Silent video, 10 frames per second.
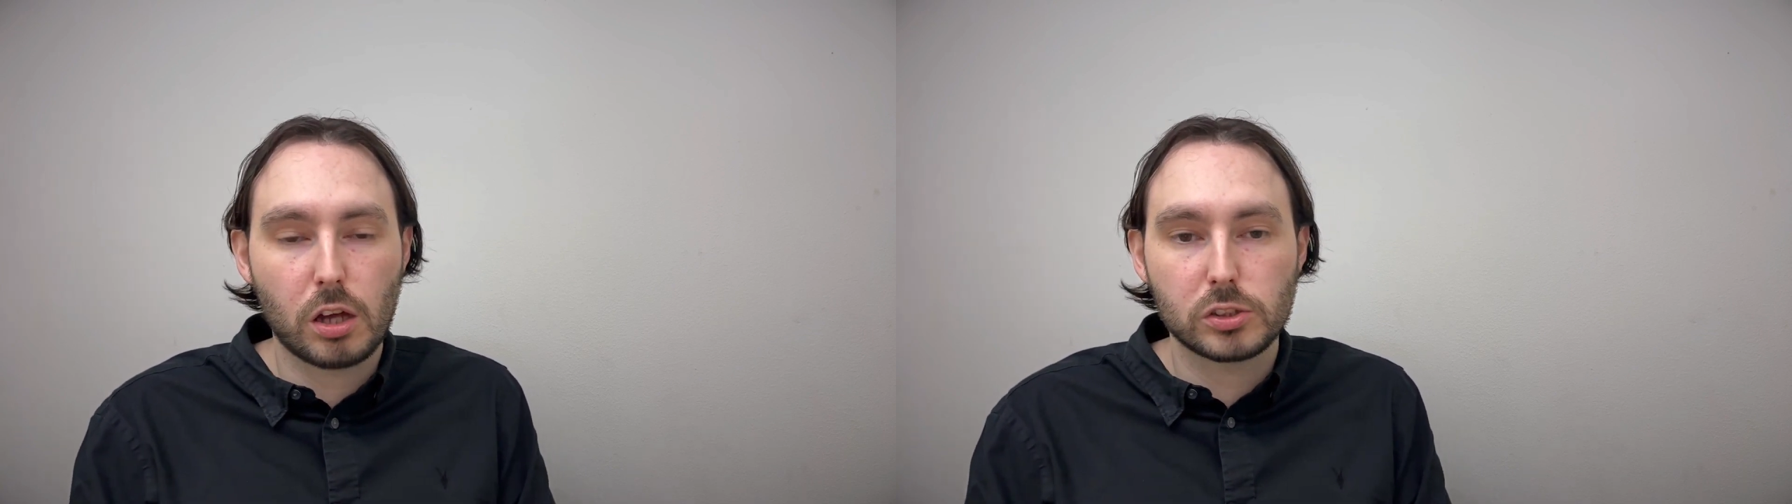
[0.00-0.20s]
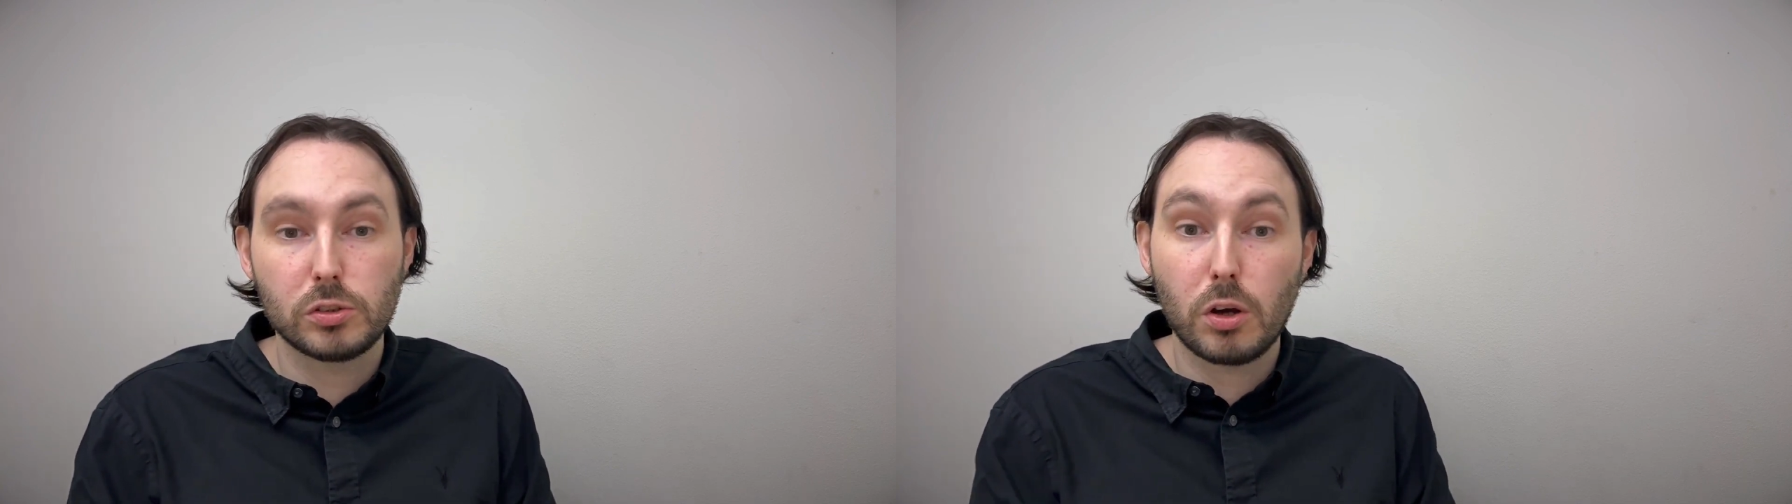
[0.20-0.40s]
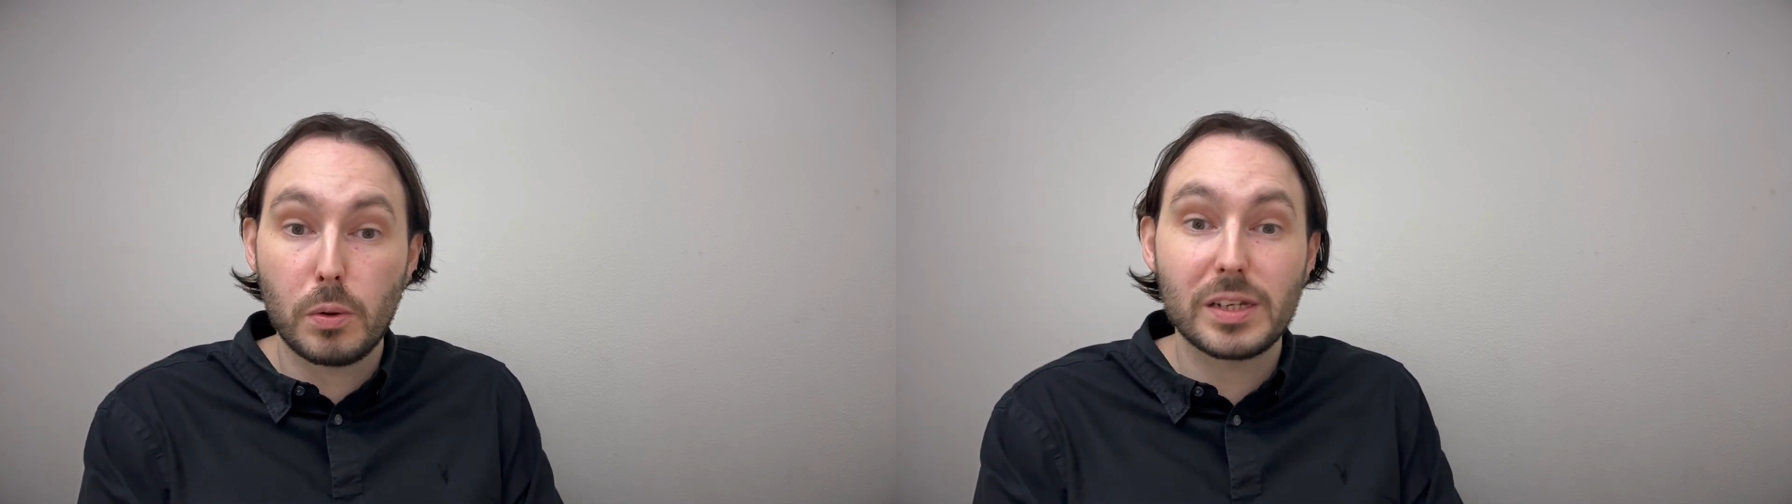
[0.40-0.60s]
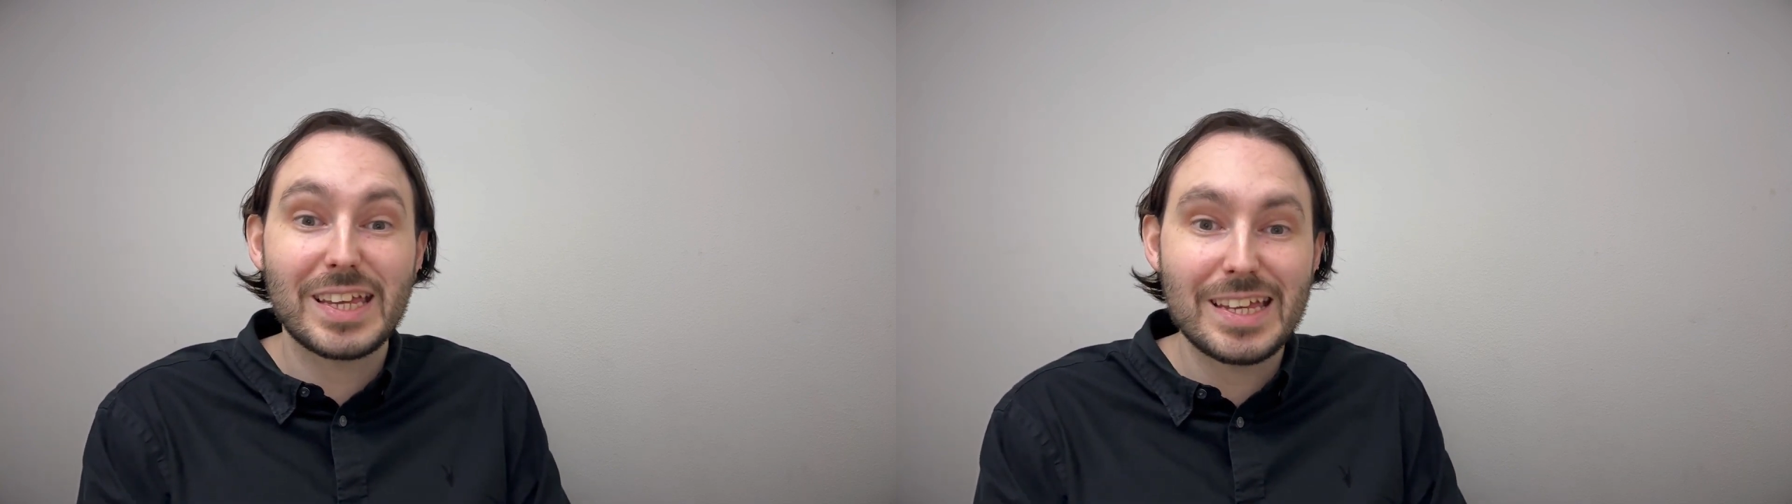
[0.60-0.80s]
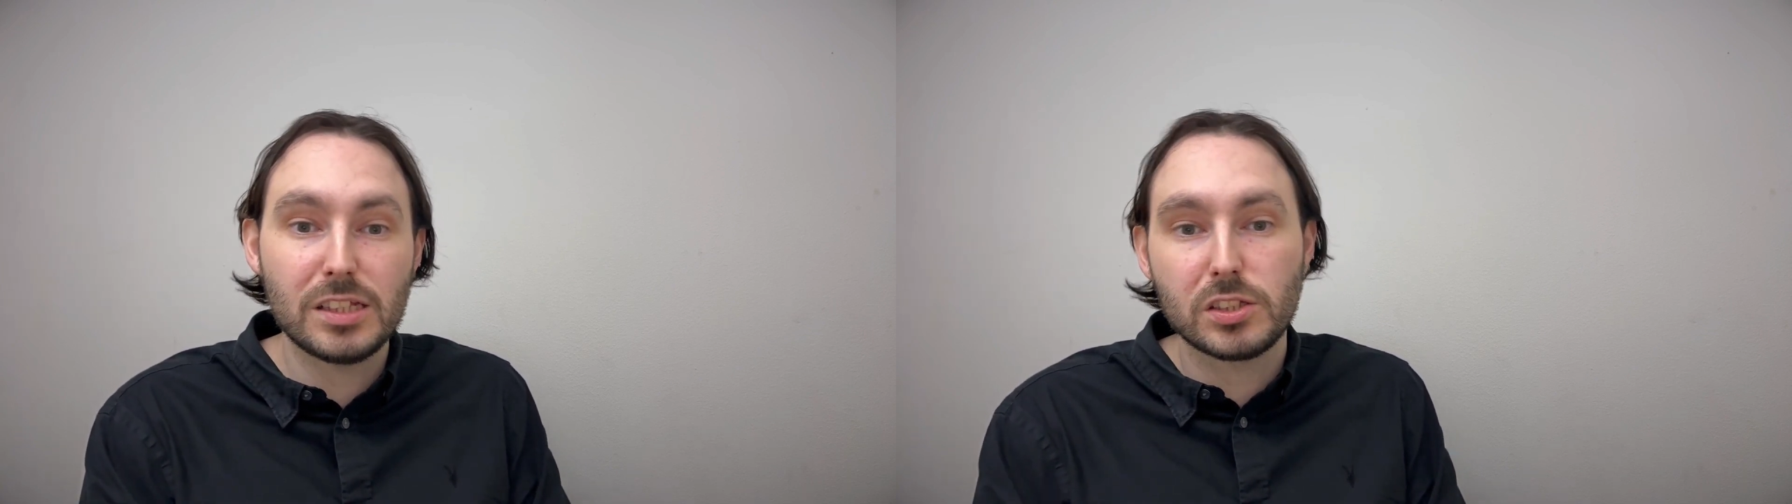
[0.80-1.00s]
to go and
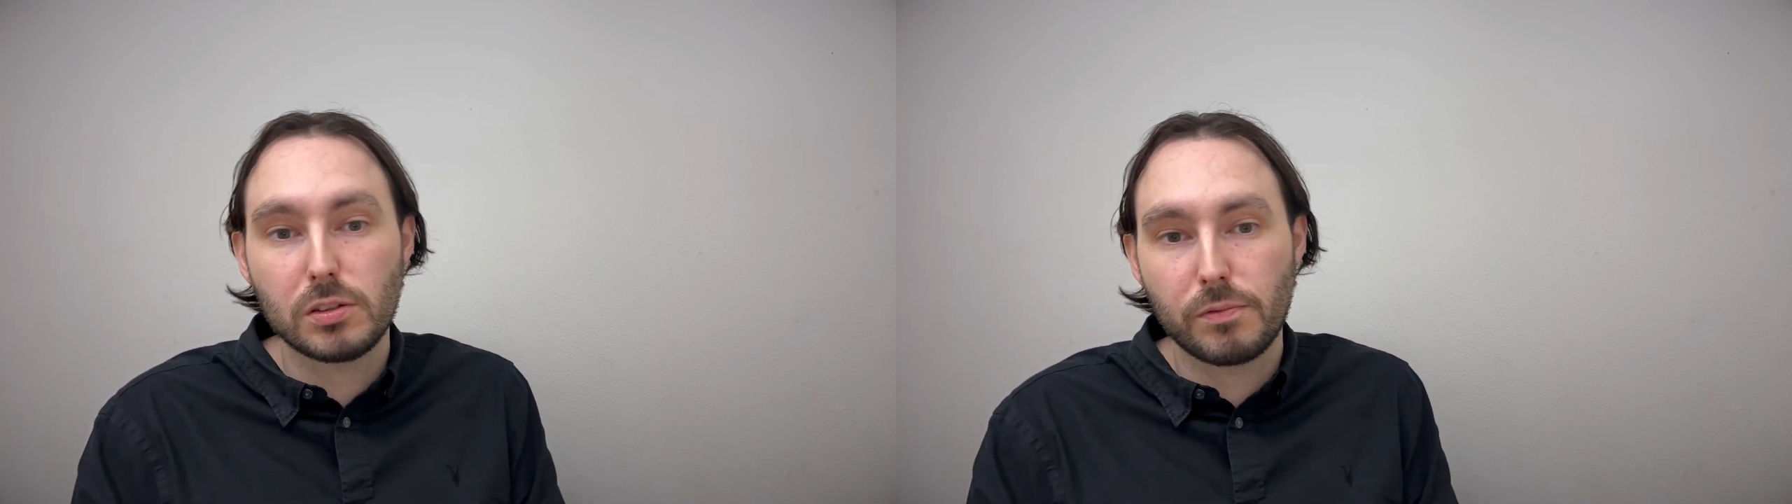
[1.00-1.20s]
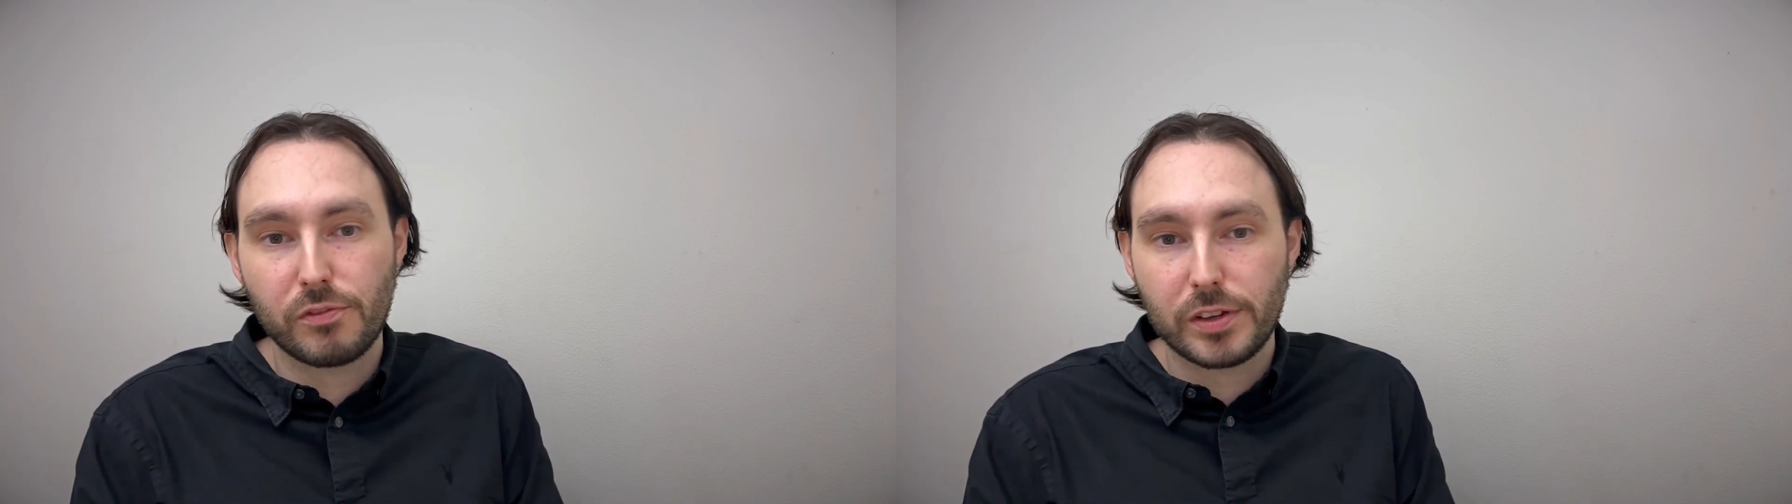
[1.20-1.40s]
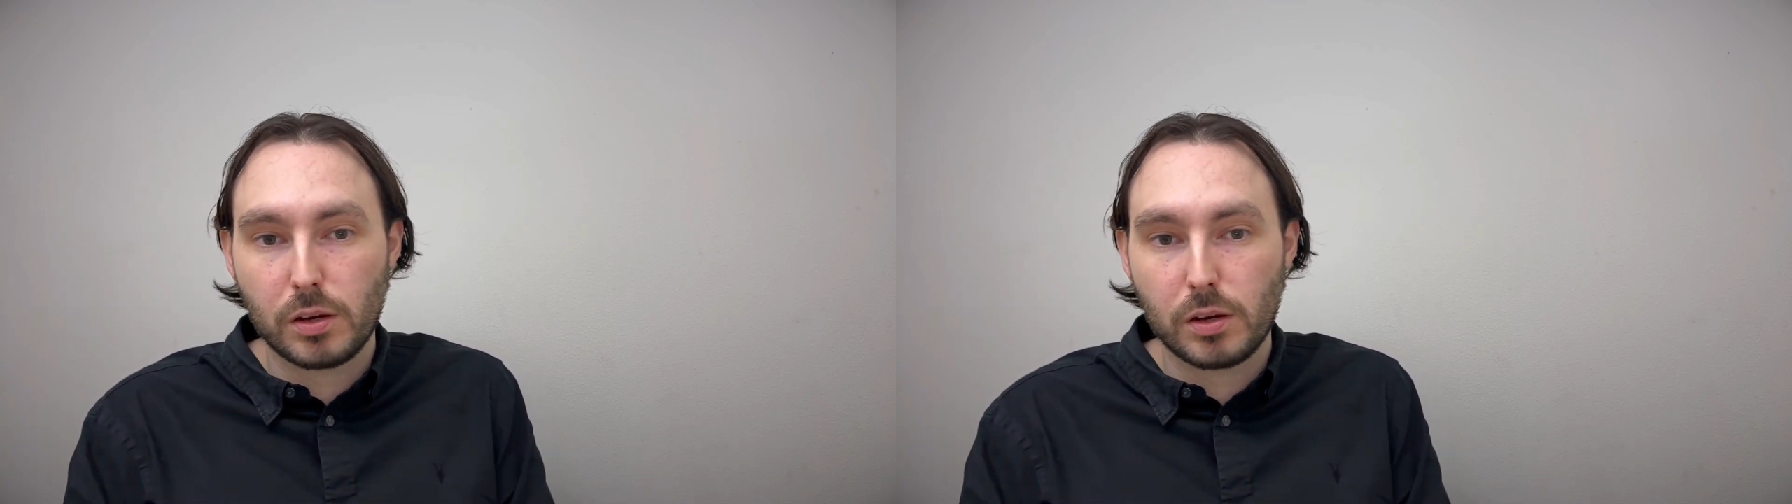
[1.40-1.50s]
eat something